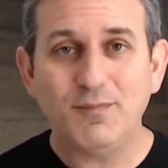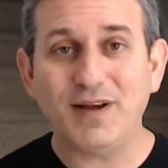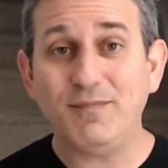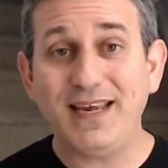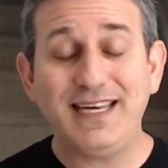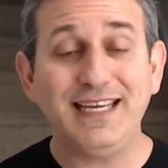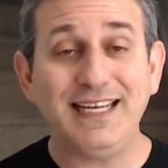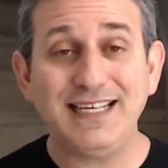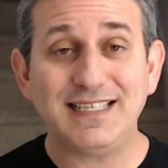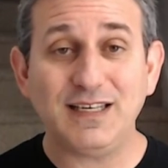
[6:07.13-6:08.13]
by making it
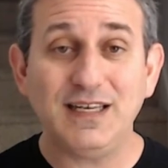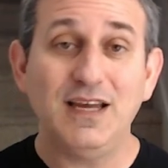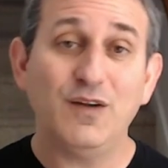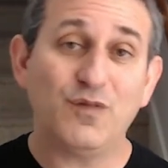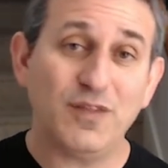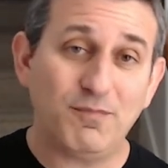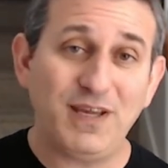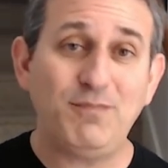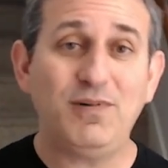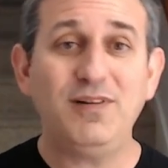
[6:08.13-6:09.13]
easy for the
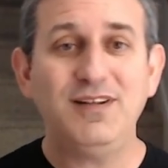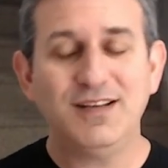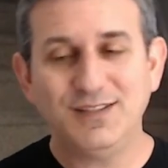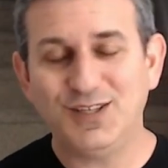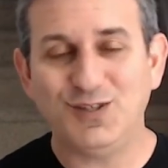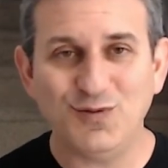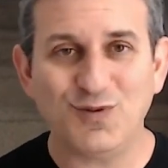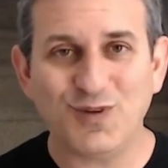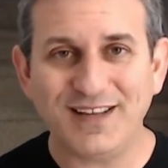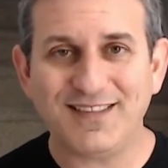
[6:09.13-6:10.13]
people to do
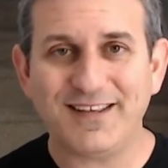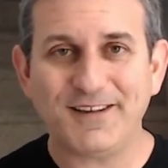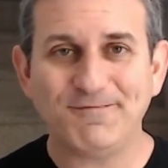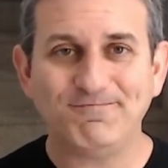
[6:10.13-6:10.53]
the right thing.